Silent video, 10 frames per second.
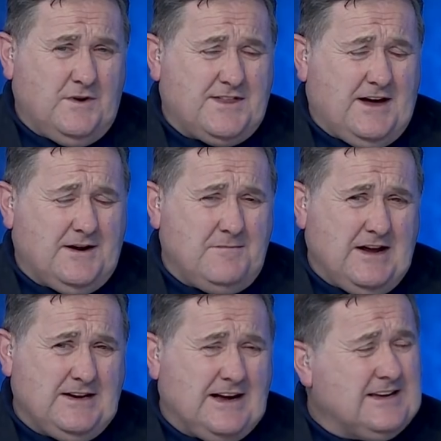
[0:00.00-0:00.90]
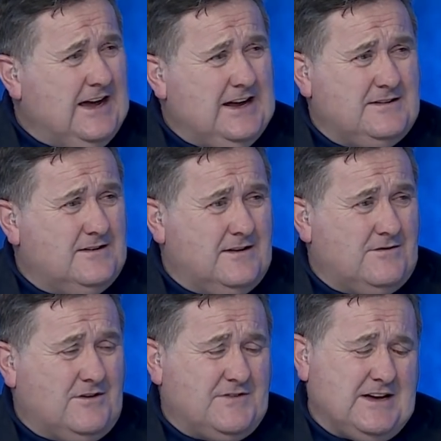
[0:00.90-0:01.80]
and with that in mind, again,
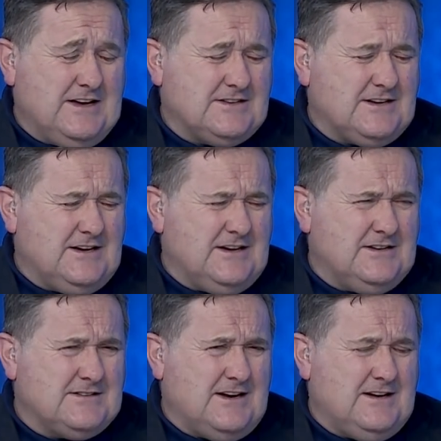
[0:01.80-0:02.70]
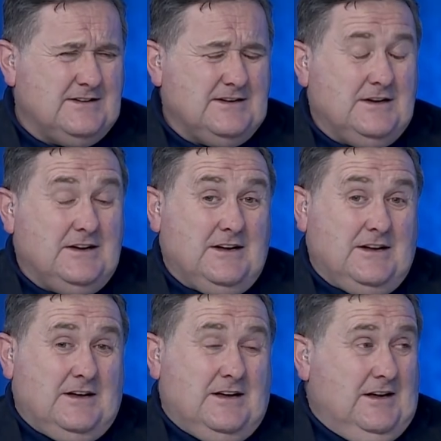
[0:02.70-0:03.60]
Ruffy, it is
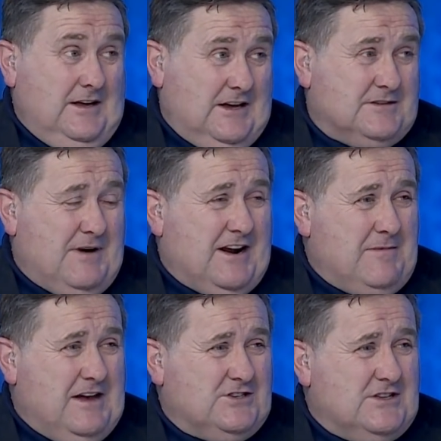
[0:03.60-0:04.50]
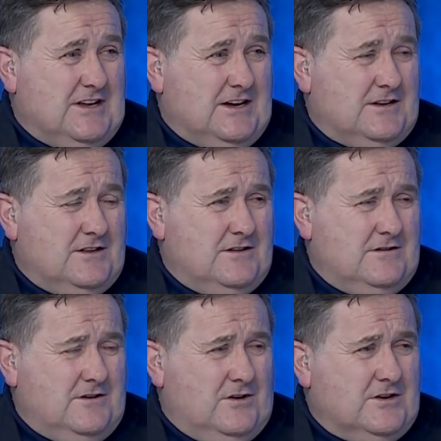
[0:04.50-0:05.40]
as Barry mentioned there,
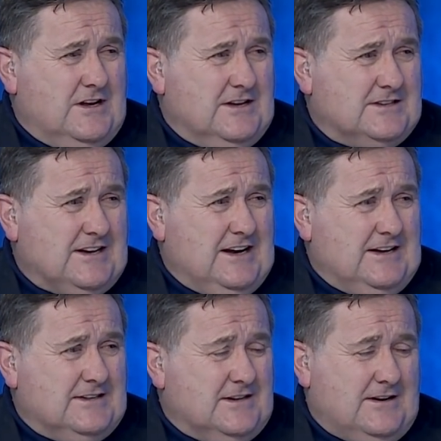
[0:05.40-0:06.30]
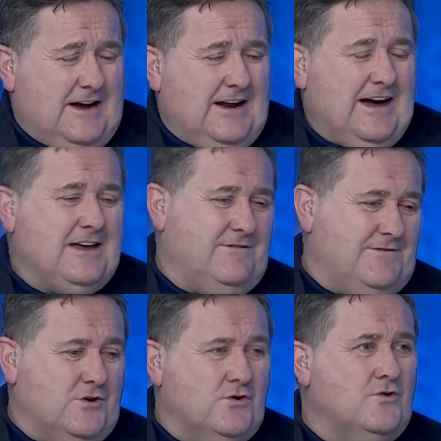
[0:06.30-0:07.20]
you're looking at signings, and
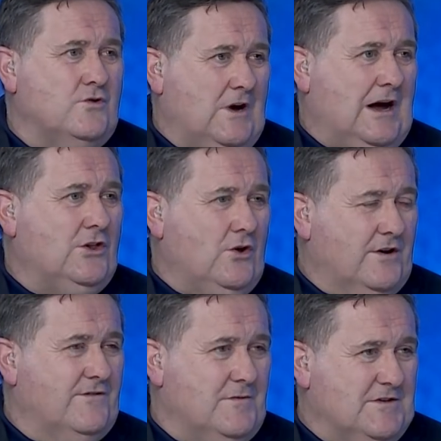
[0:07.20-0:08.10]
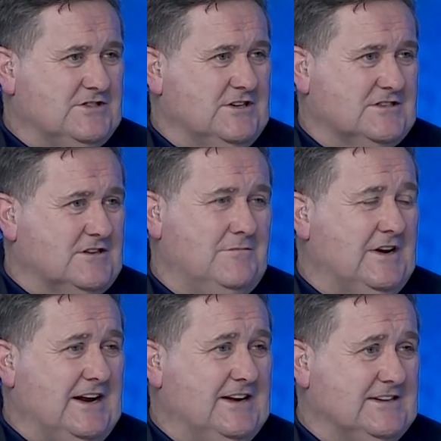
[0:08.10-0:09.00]
I view a lot of them as just
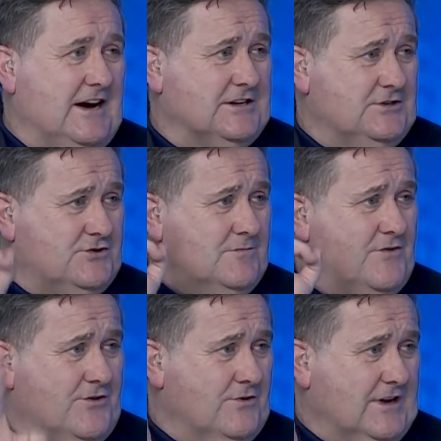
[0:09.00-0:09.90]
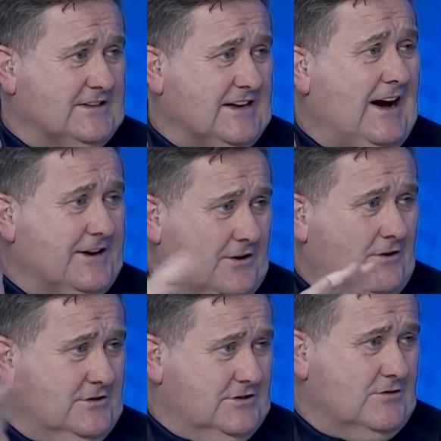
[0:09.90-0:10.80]
somebody in a darkened room throwing a
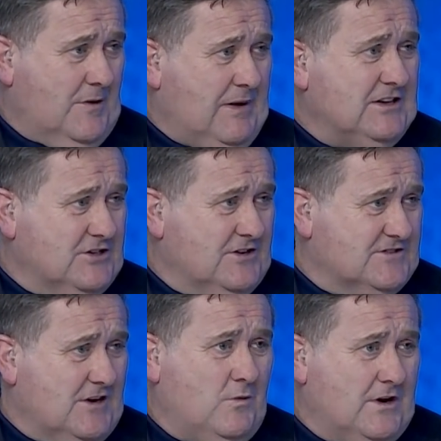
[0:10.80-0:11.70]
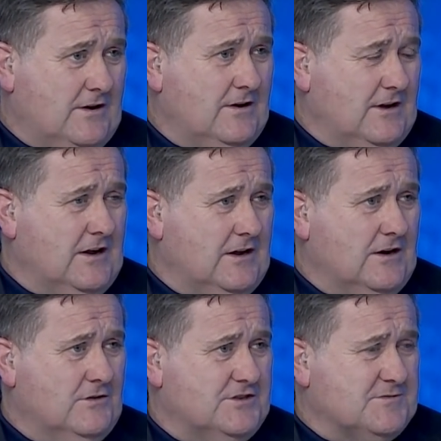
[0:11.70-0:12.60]
dart onto a picture of someone.
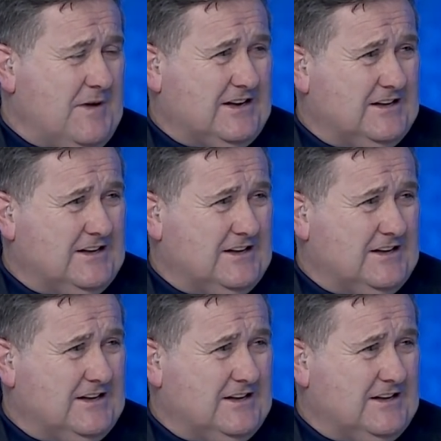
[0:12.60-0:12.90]
You know, the